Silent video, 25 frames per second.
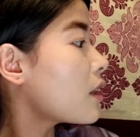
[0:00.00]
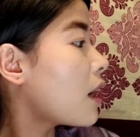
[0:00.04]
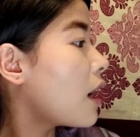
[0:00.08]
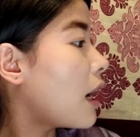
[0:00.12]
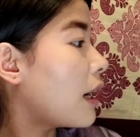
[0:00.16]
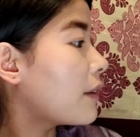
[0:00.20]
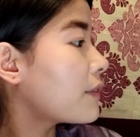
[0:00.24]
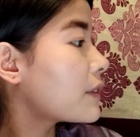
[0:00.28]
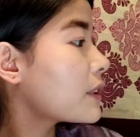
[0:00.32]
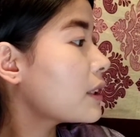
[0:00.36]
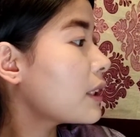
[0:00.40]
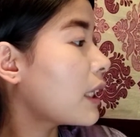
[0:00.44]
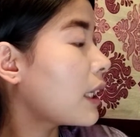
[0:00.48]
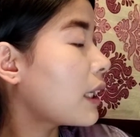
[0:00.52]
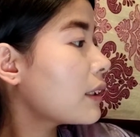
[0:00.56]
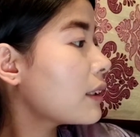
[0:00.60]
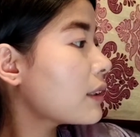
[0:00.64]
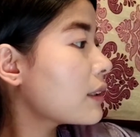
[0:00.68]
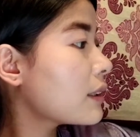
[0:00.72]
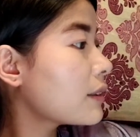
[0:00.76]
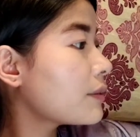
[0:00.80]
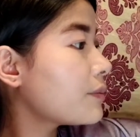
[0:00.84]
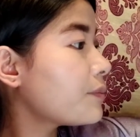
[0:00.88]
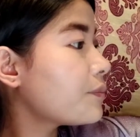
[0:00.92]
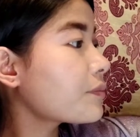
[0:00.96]
After that,
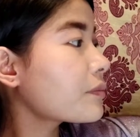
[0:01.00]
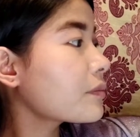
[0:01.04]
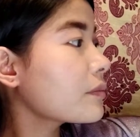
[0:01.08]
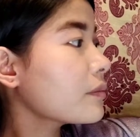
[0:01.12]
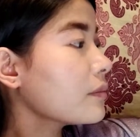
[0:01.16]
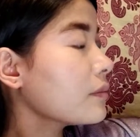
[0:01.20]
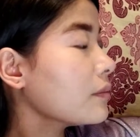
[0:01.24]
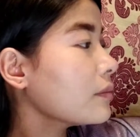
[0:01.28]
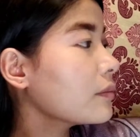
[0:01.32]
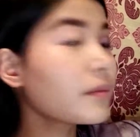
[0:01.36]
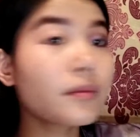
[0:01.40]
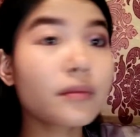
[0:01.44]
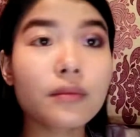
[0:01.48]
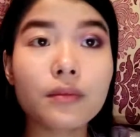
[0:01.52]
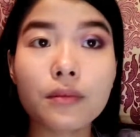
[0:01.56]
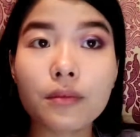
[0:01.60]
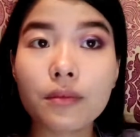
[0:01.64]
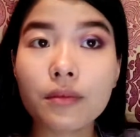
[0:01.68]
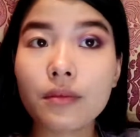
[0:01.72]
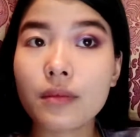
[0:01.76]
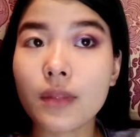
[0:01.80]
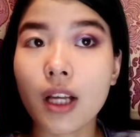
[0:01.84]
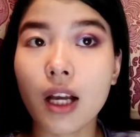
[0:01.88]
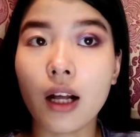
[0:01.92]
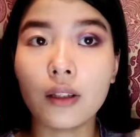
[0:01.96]

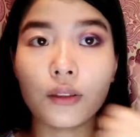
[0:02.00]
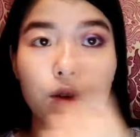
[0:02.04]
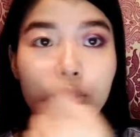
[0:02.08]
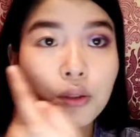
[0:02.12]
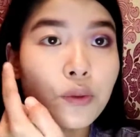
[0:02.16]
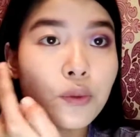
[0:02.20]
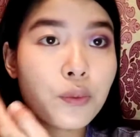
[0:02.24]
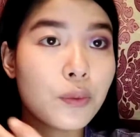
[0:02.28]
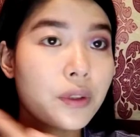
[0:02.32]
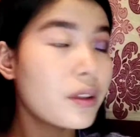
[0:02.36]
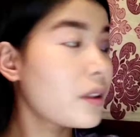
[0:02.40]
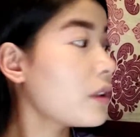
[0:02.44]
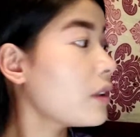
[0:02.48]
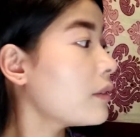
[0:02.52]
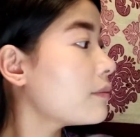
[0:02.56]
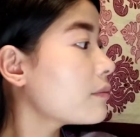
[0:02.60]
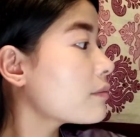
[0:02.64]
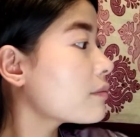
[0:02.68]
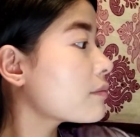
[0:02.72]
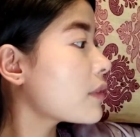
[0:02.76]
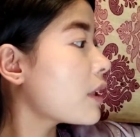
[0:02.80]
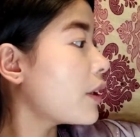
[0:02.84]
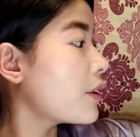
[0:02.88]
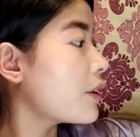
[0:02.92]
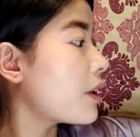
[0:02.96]
I'll do it with the
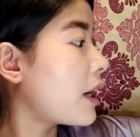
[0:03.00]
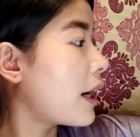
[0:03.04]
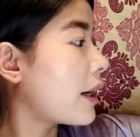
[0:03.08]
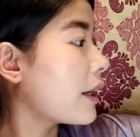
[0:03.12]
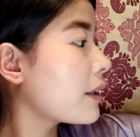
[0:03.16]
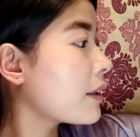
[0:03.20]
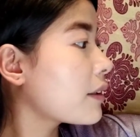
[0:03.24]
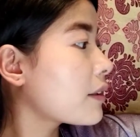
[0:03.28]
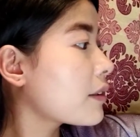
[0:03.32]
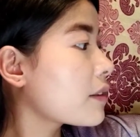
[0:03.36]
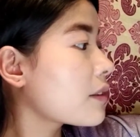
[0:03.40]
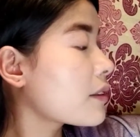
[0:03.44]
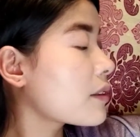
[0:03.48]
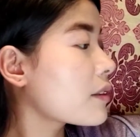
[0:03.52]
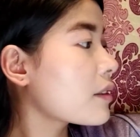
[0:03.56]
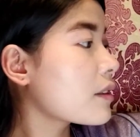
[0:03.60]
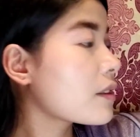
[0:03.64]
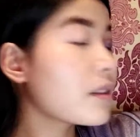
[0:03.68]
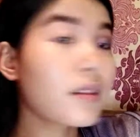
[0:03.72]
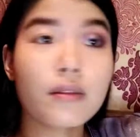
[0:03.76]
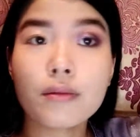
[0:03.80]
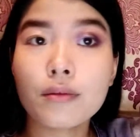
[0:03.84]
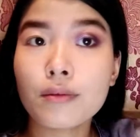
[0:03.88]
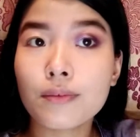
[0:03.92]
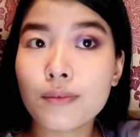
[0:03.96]
other eye.
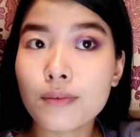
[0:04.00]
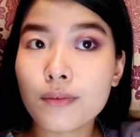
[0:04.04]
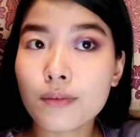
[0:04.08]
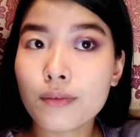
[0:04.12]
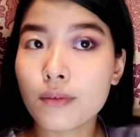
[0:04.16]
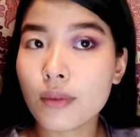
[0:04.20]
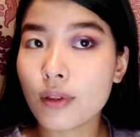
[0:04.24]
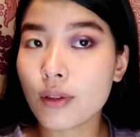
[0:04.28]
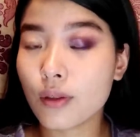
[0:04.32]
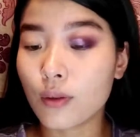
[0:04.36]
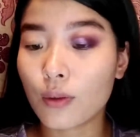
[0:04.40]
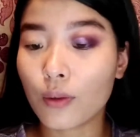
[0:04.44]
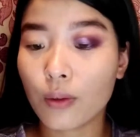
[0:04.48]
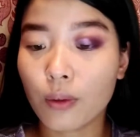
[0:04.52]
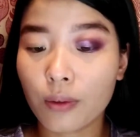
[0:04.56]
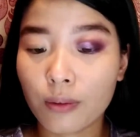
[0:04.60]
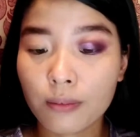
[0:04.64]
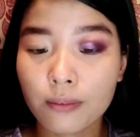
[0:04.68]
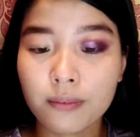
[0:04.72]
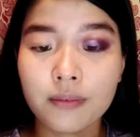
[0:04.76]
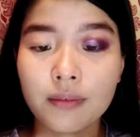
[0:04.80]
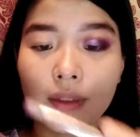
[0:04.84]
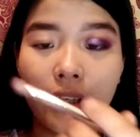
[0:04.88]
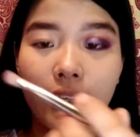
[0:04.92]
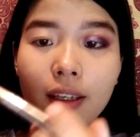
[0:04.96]
So
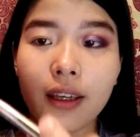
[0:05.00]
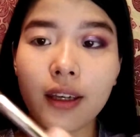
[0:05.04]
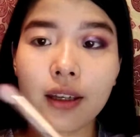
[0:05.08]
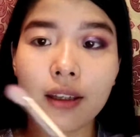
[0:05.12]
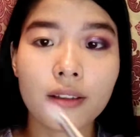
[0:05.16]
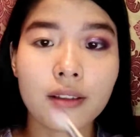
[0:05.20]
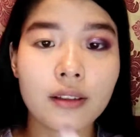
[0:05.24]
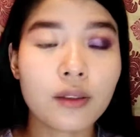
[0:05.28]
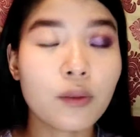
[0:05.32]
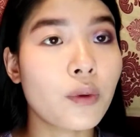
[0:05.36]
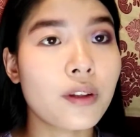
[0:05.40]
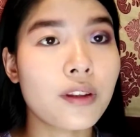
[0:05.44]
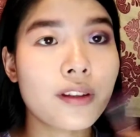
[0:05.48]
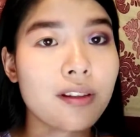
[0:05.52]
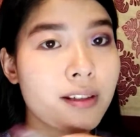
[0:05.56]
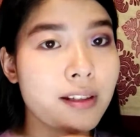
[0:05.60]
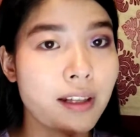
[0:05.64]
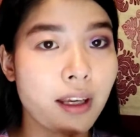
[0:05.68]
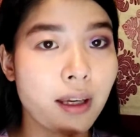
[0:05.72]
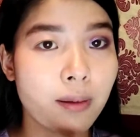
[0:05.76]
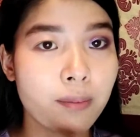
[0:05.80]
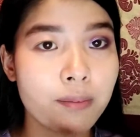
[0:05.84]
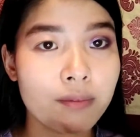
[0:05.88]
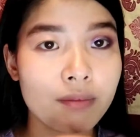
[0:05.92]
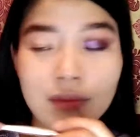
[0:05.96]
again, with the
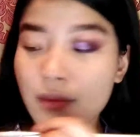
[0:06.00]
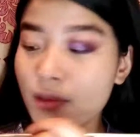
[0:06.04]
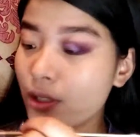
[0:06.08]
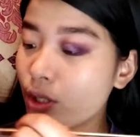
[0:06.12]
same